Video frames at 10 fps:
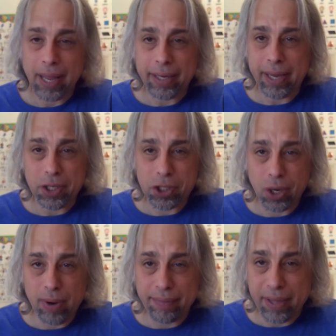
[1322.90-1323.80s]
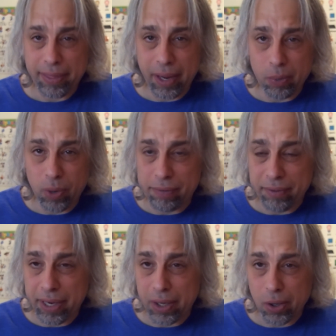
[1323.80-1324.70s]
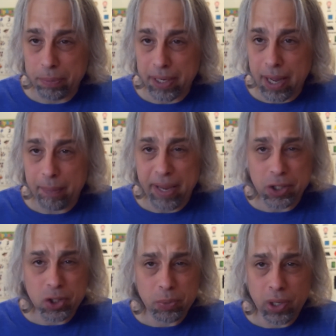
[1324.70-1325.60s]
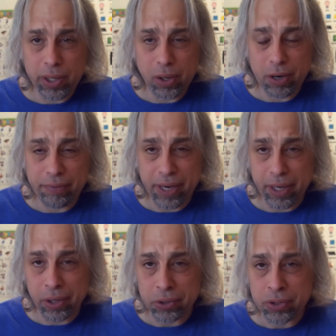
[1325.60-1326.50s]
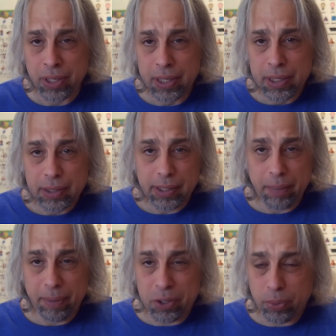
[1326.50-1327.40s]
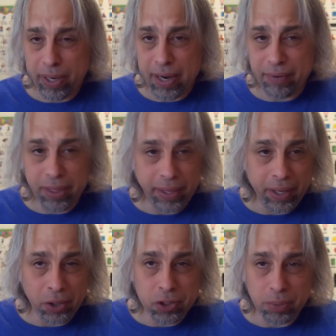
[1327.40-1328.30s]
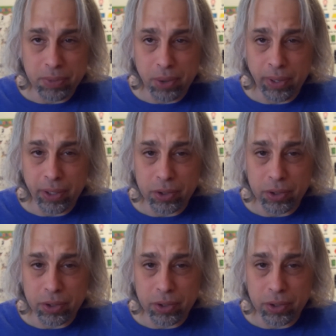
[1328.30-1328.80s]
can't show everything in one video, but I'll make some more card videos in between everything else I'm doing.